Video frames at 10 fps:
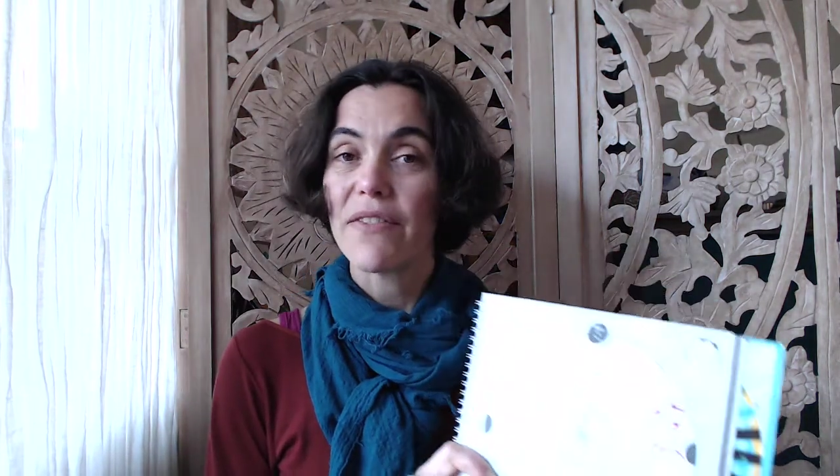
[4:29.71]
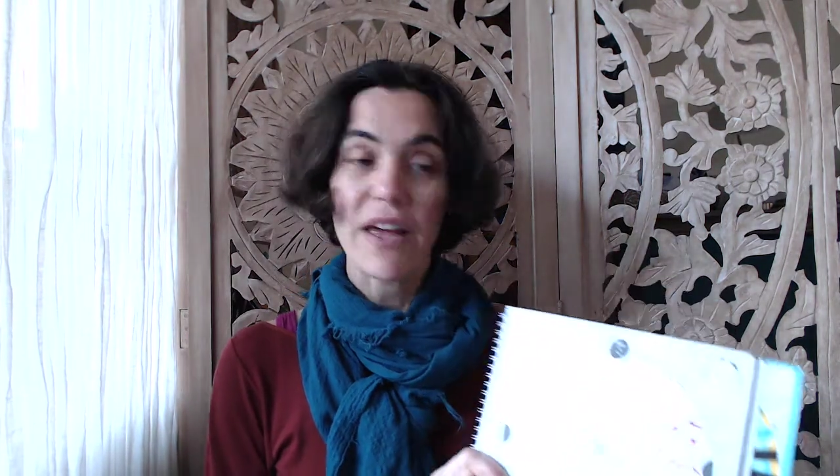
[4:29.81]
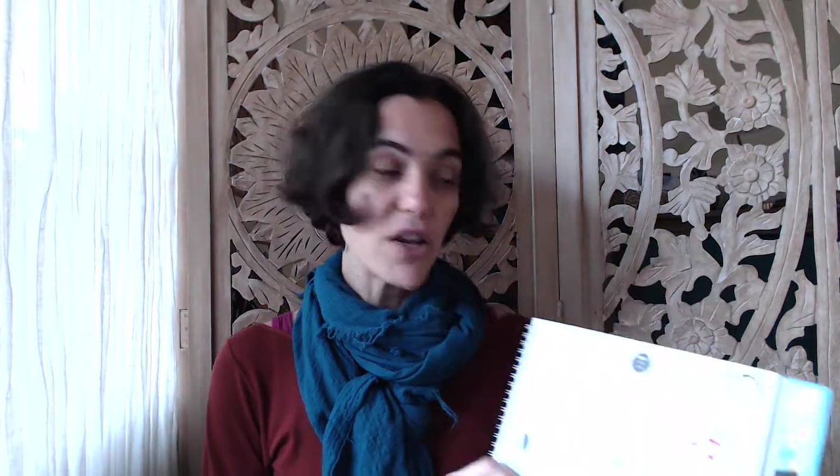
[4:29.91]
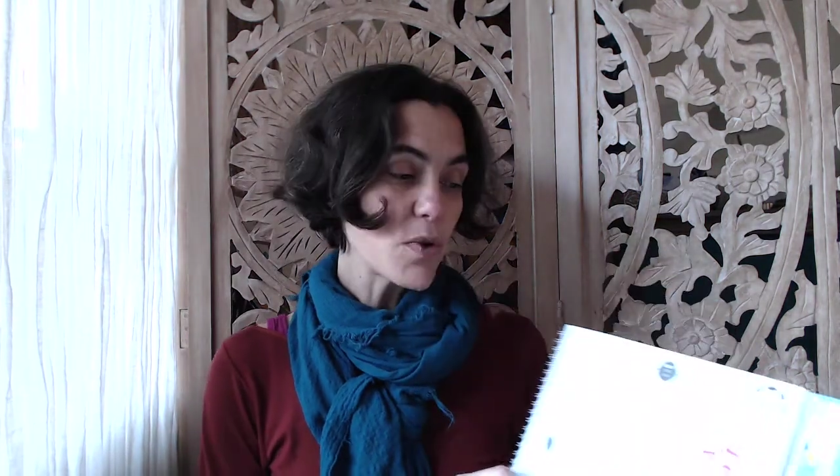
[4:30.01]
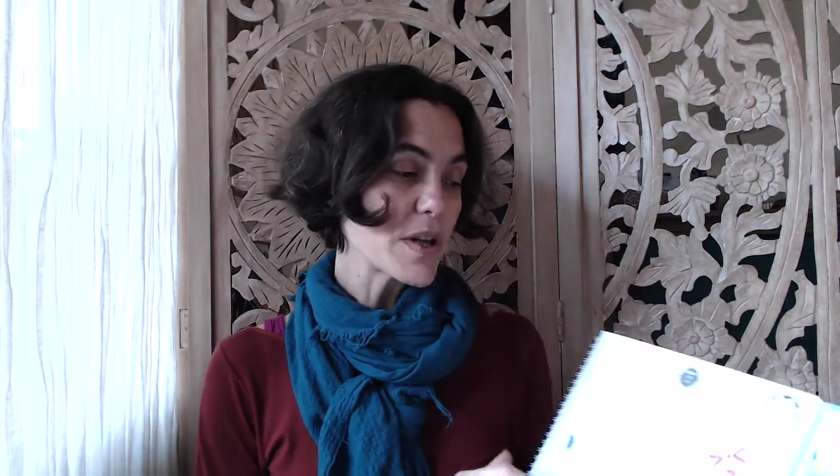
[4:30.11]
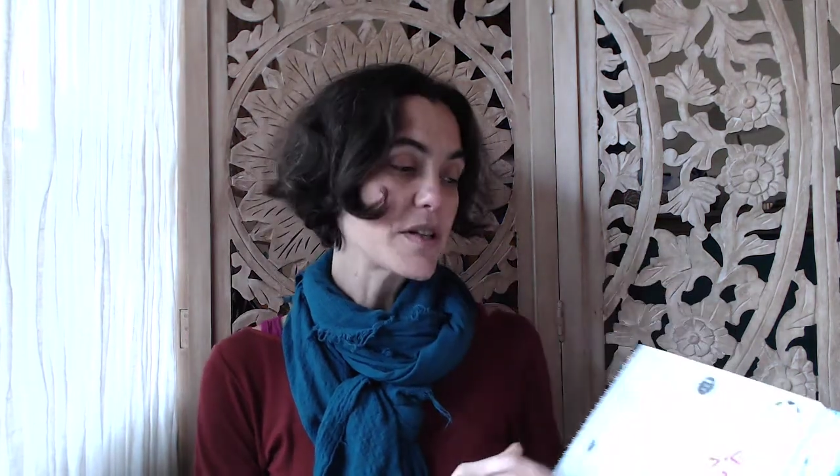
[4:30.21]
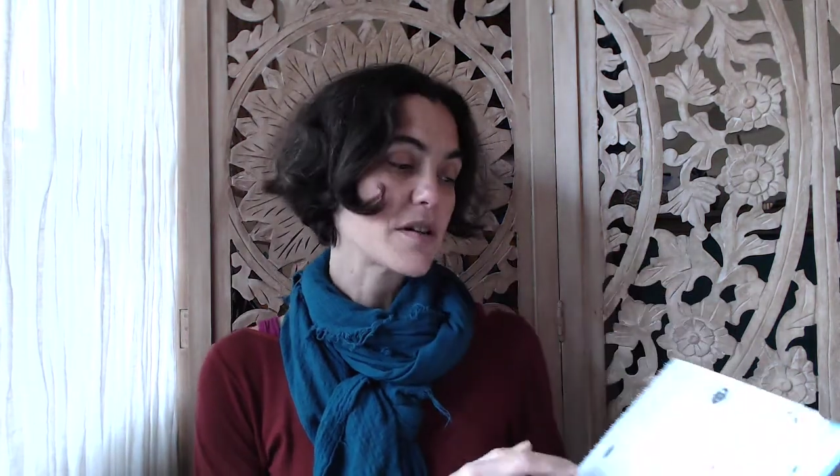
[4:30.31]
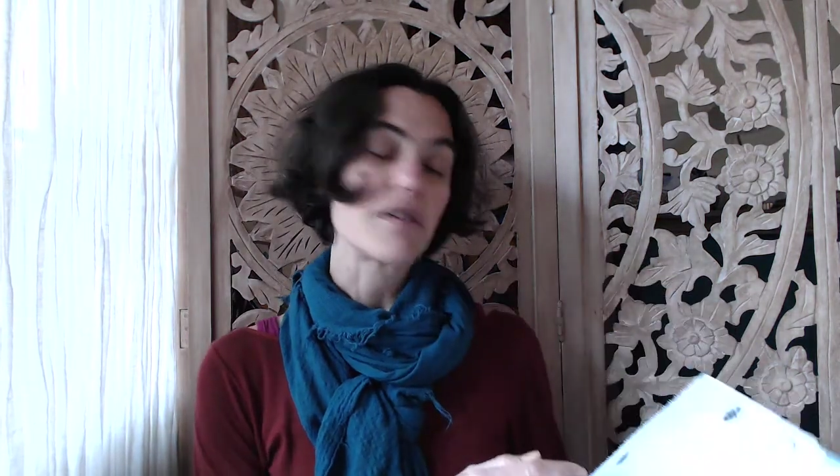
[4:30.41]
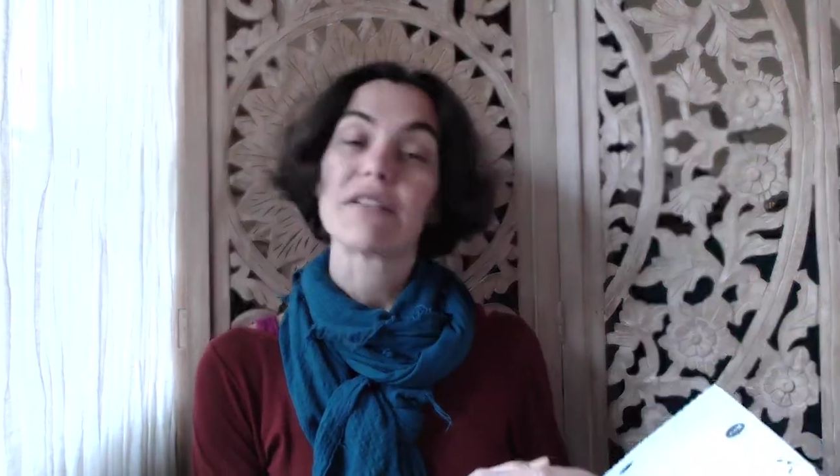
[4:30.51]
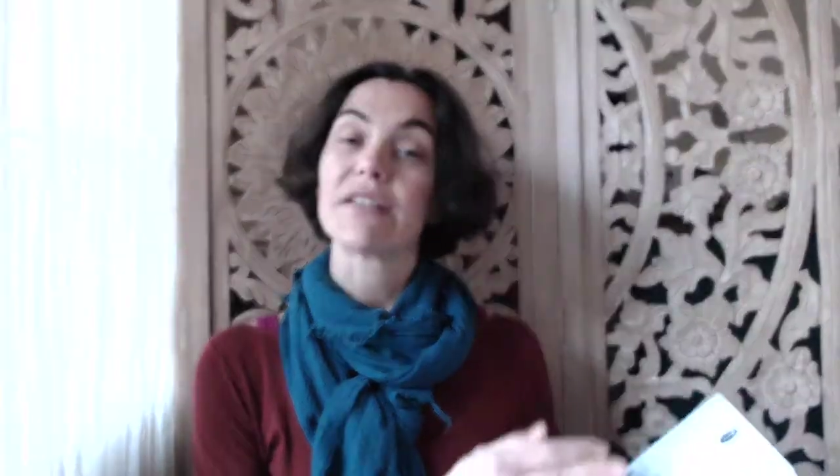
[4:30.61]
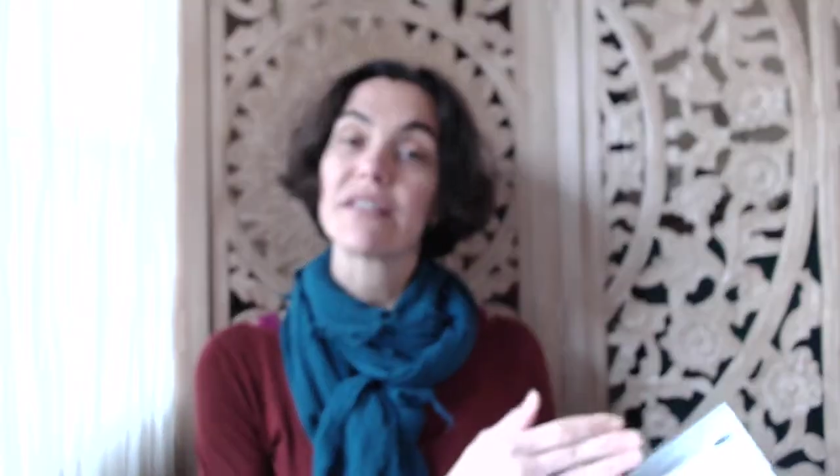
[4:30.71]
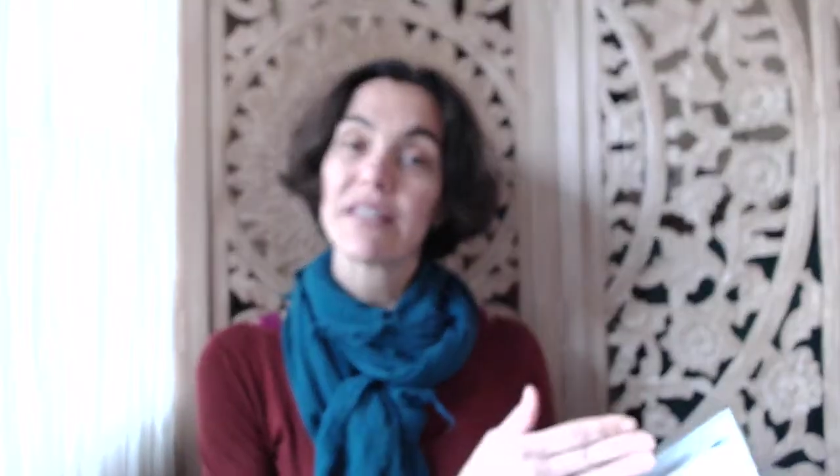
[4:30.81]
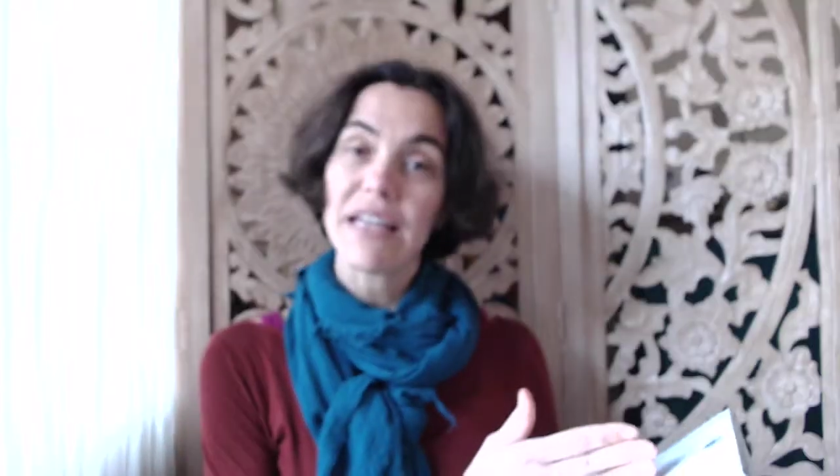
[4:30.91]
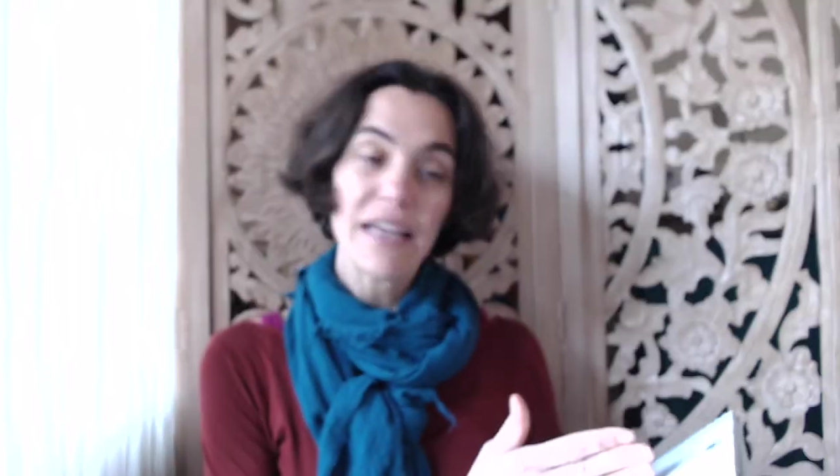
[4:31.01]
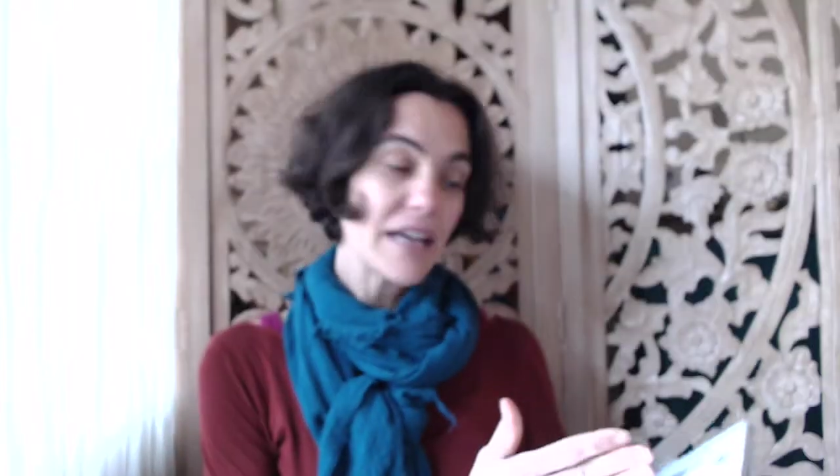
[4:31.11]
then you can start to
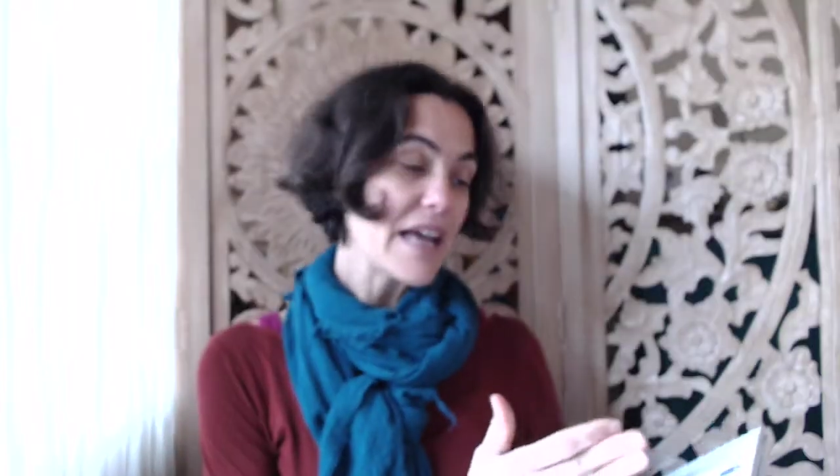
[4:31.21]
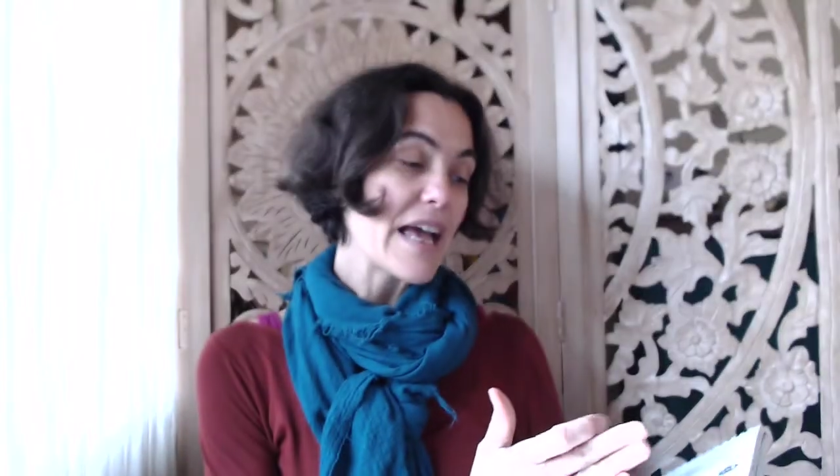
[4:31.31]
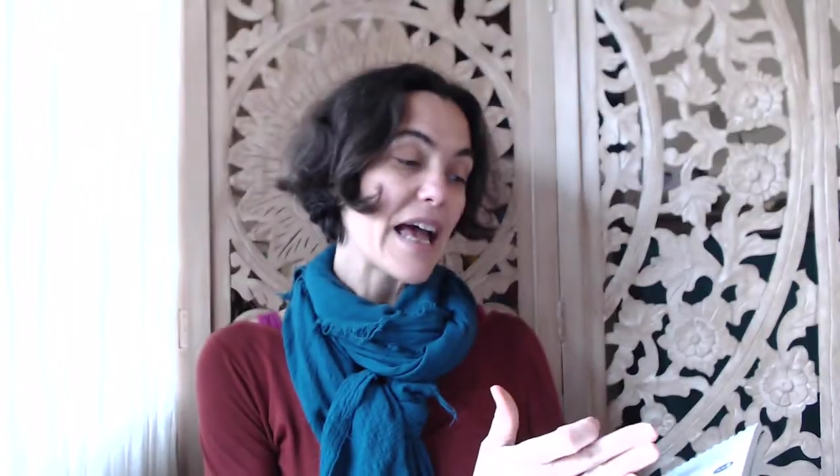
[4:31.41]
see